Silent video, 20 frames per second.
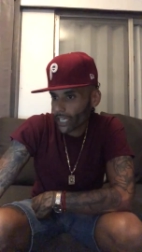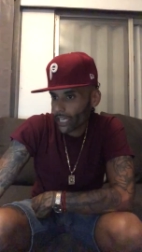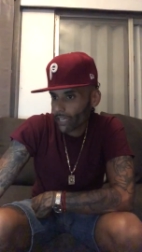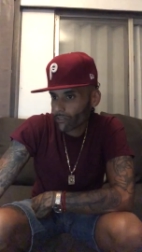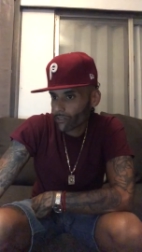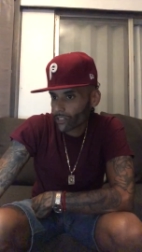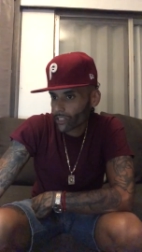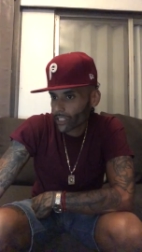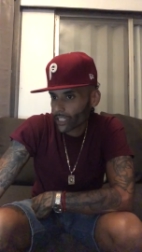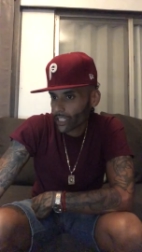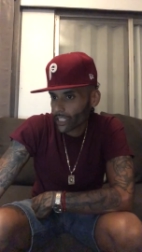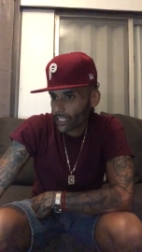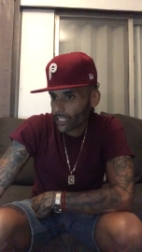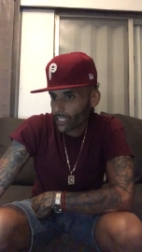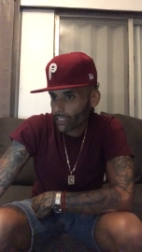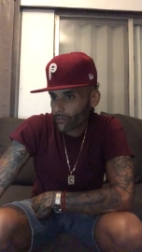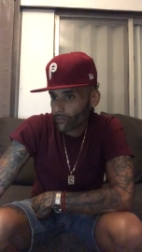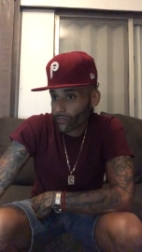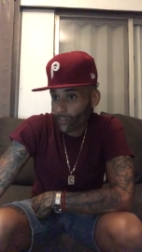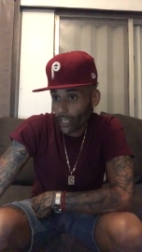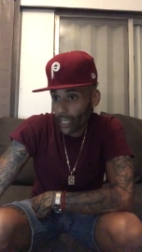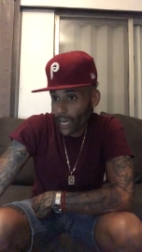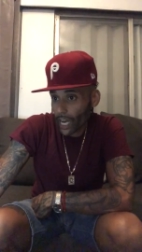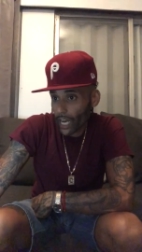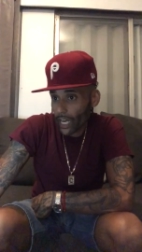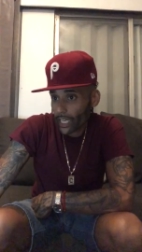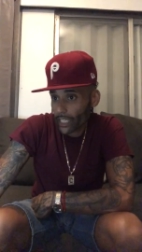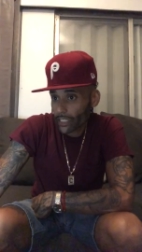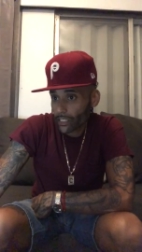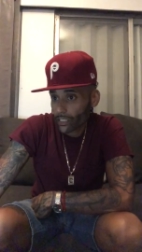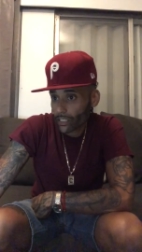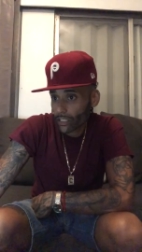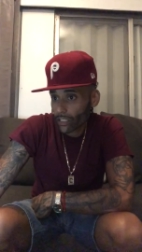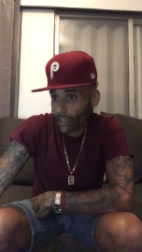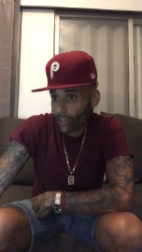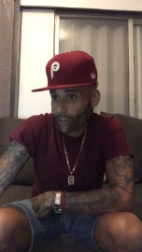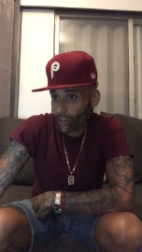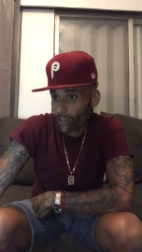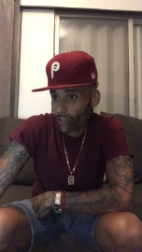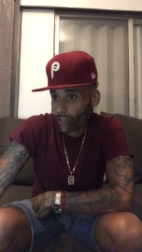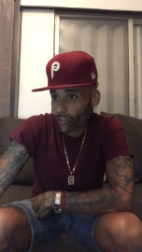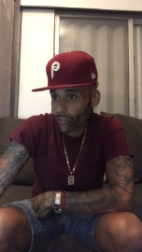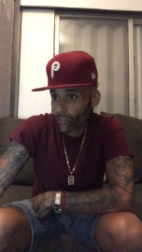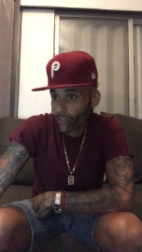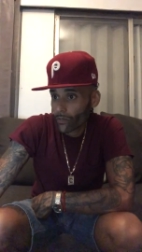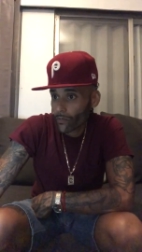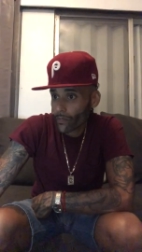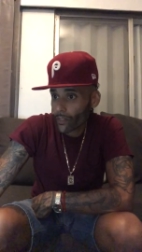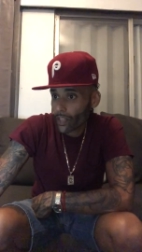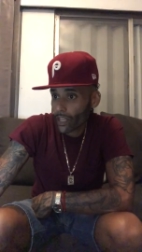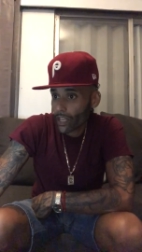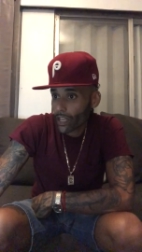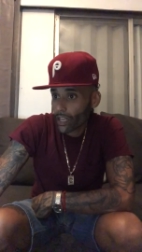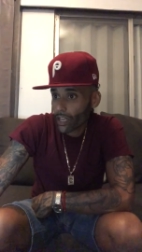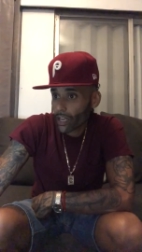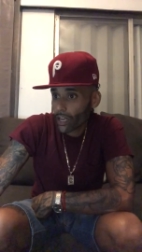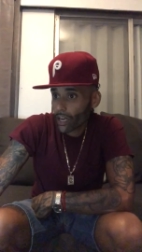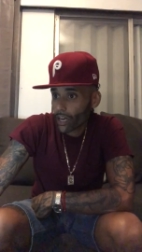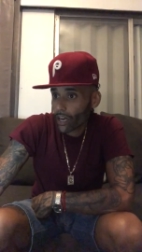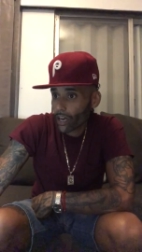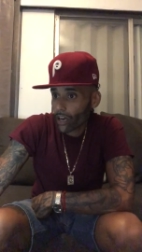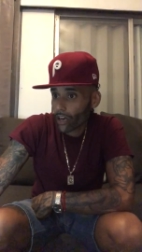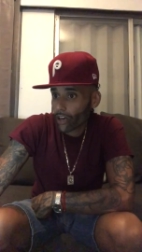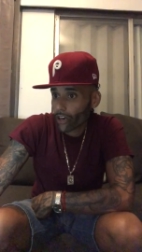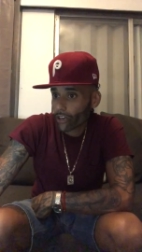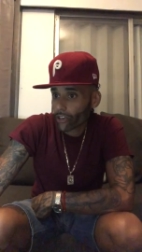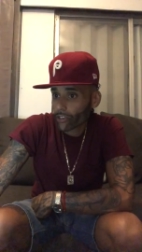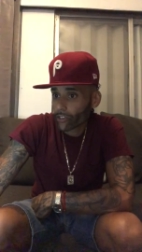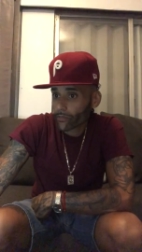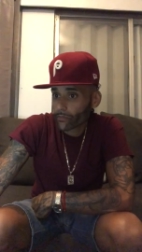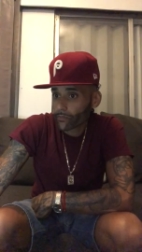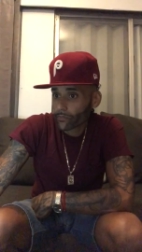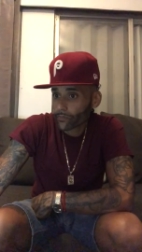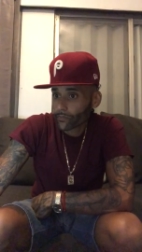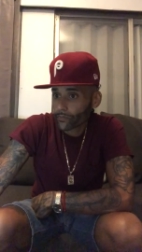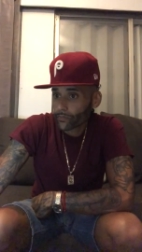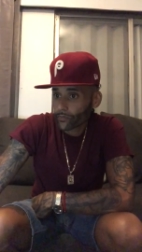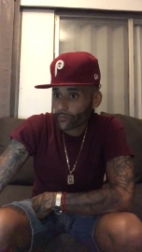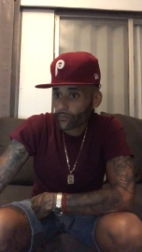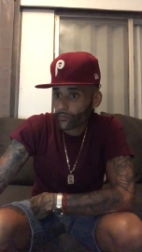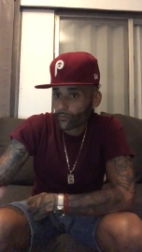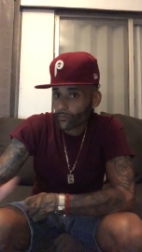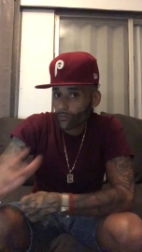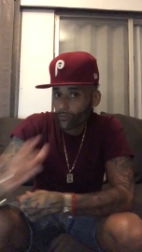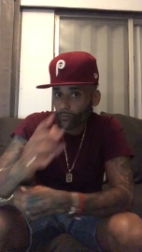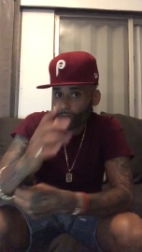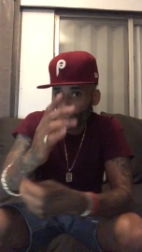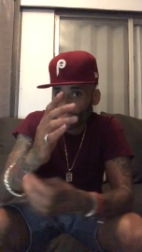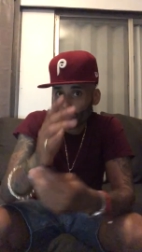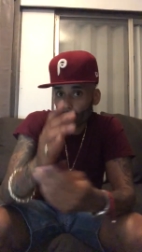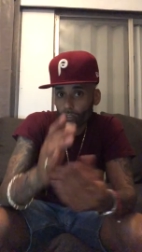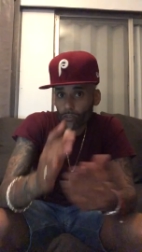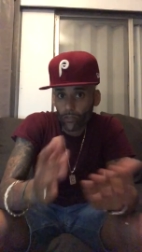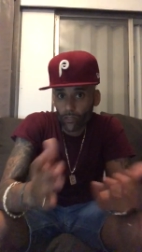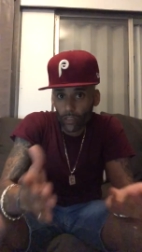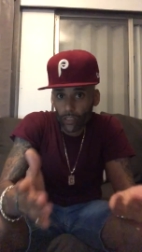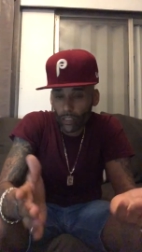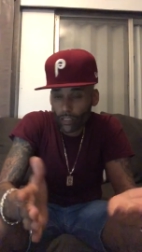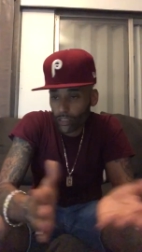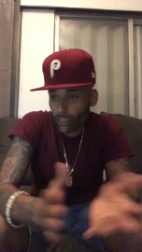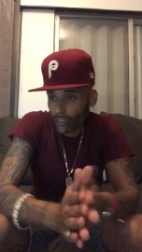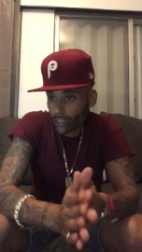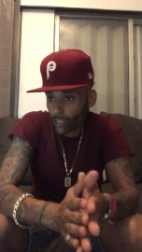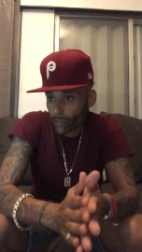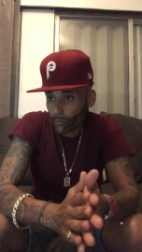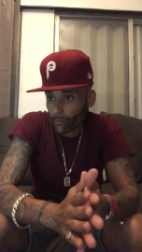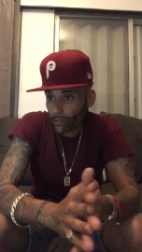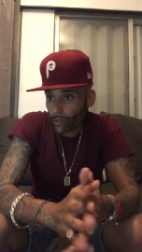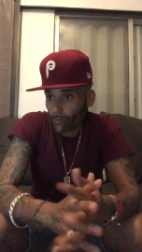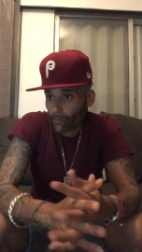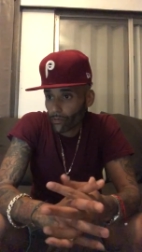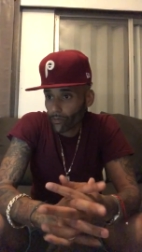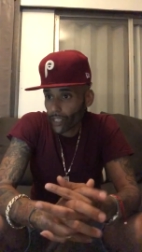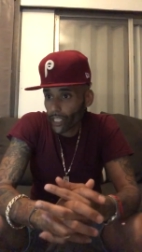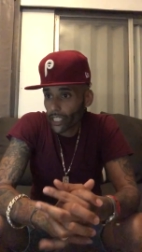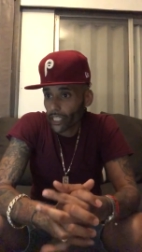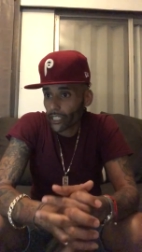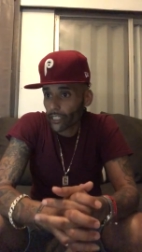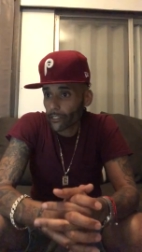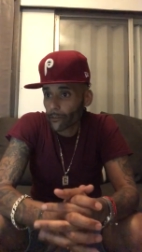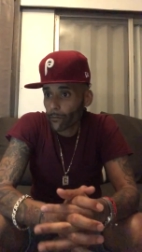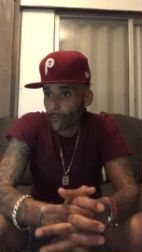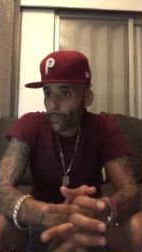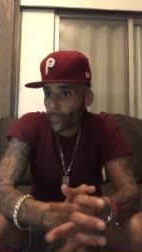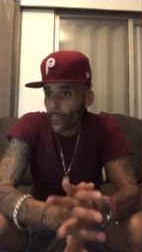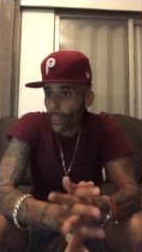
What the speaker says: of everything for guys and girls. Um, because some people need it.